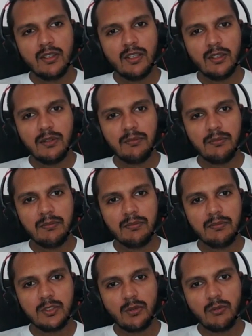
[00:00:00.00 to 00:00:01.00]
Um,
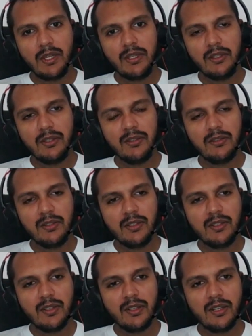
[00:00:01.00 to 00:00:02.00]
so my
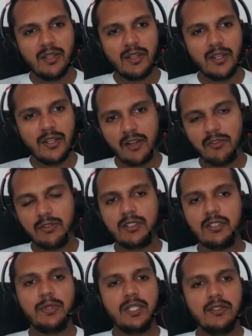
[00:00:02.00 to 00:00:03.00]
uh, area of
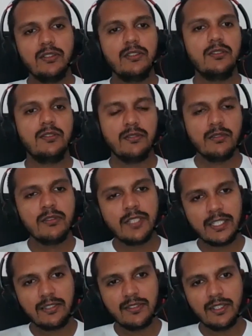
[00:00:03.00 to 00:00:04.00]
expertise is
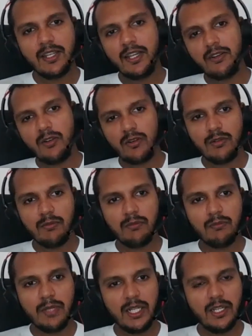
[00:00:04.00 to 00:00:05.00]
testing and
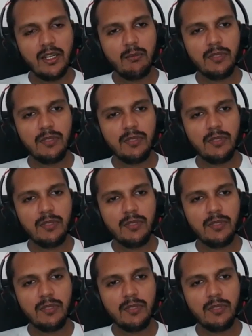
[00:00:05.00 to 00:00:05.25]
building